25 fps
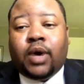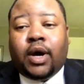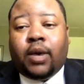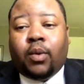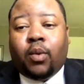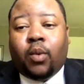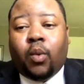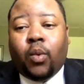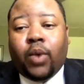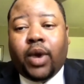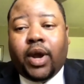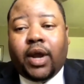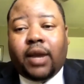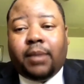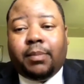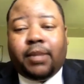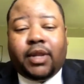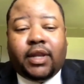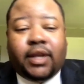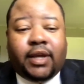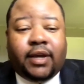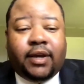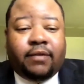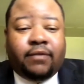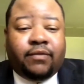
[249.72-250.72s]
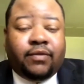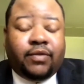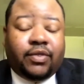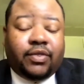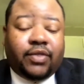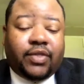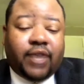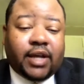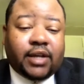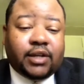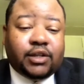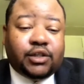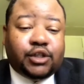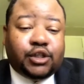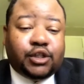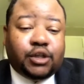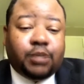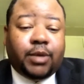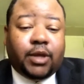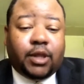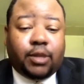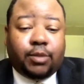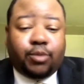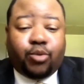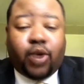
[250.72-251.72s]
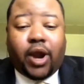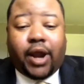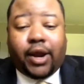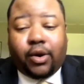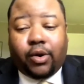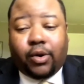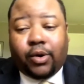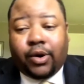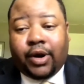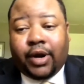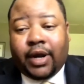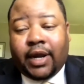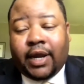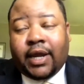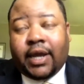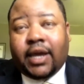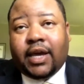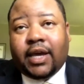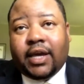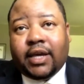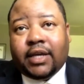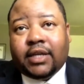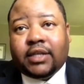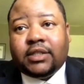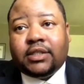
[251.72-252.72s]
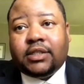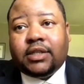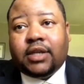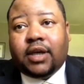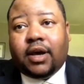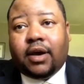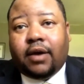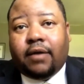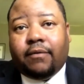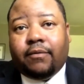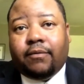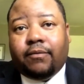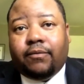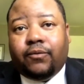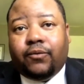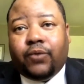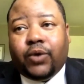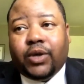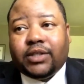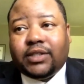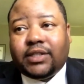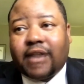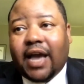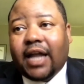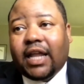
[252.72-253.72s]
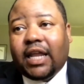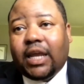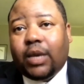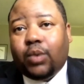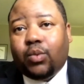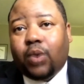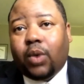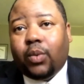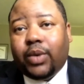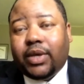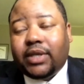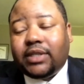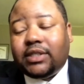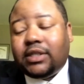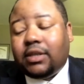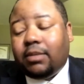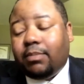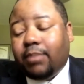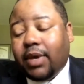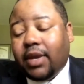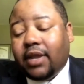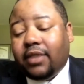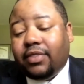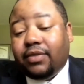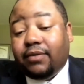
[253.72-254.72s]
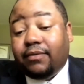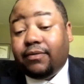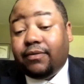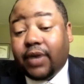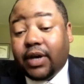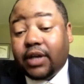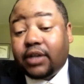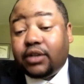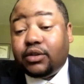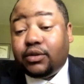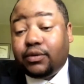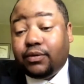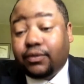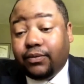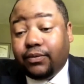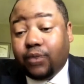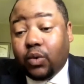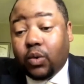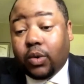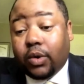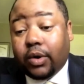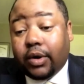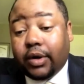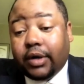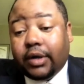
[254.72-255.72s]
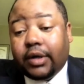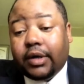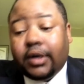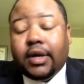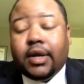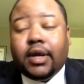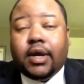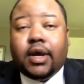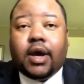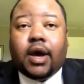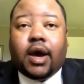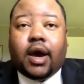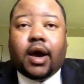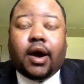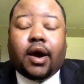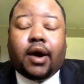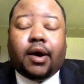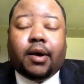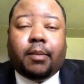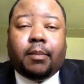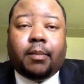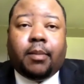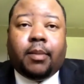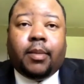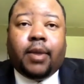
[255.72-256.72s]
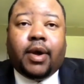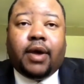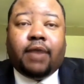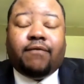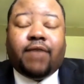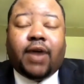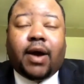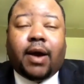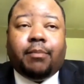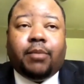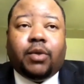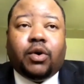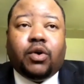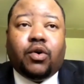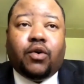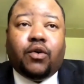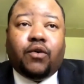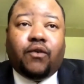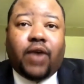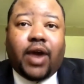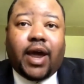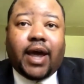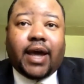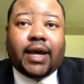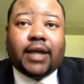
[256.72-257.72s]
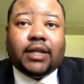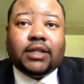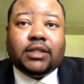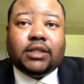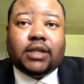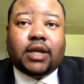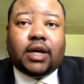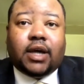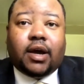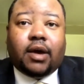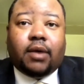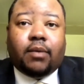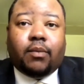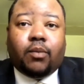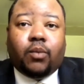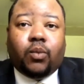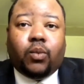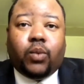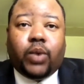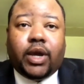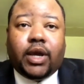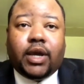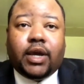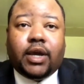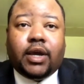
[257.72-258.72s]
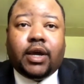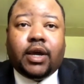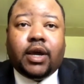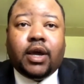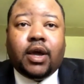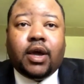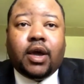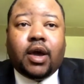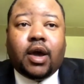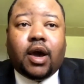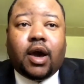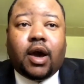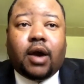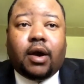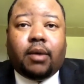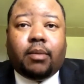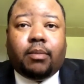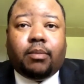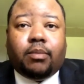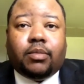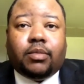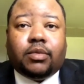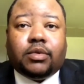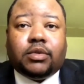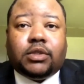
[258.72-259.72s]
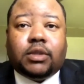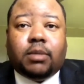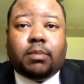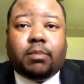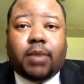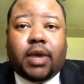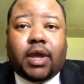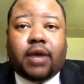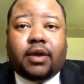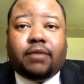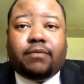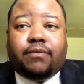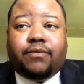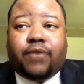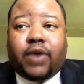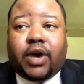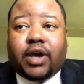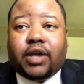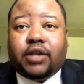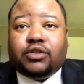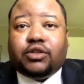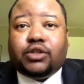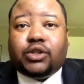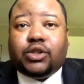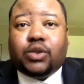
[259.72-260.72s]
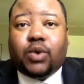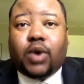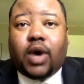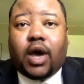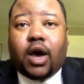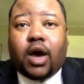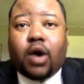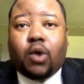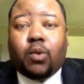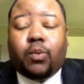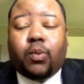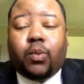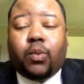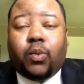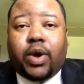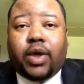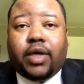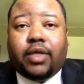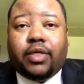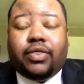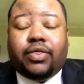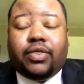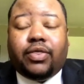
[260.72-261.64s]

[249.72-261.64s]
what I believe that should be the priority is for exactly what we submitted the funds for. If I'm correct, we submitted funds to help with,